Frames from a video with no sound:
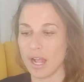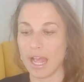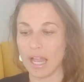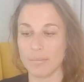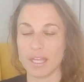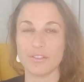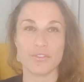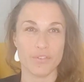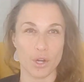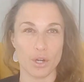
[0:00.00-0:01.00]
element
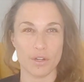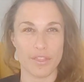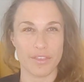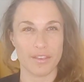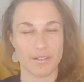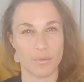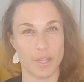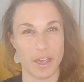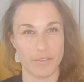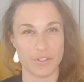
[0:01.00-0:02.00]
of earth,
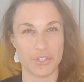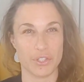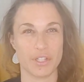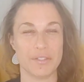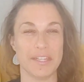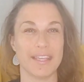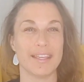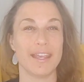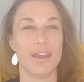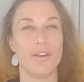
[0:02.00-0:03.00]
we have to start
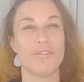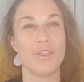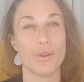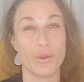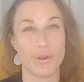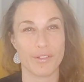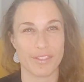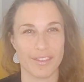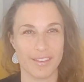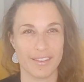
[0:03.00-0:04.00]
taking care of the
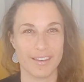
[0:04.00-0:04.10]
earth.